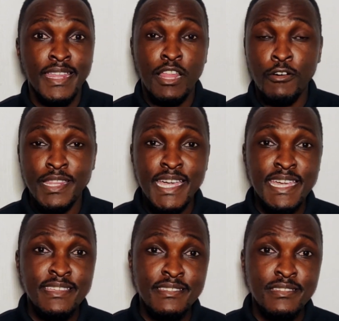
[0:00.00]

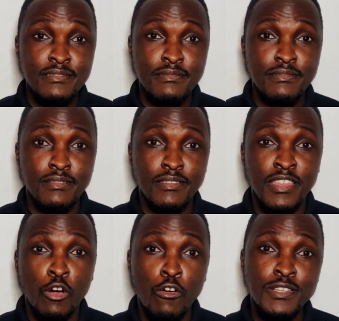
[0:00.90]
Nowadays,
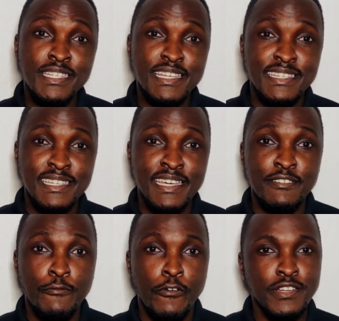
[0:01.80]
the codes are
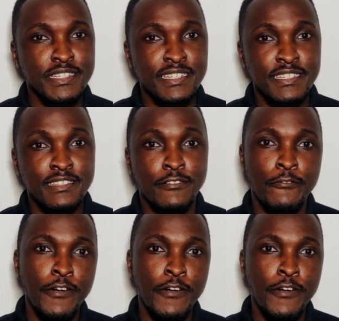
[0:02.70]
sent, for instance,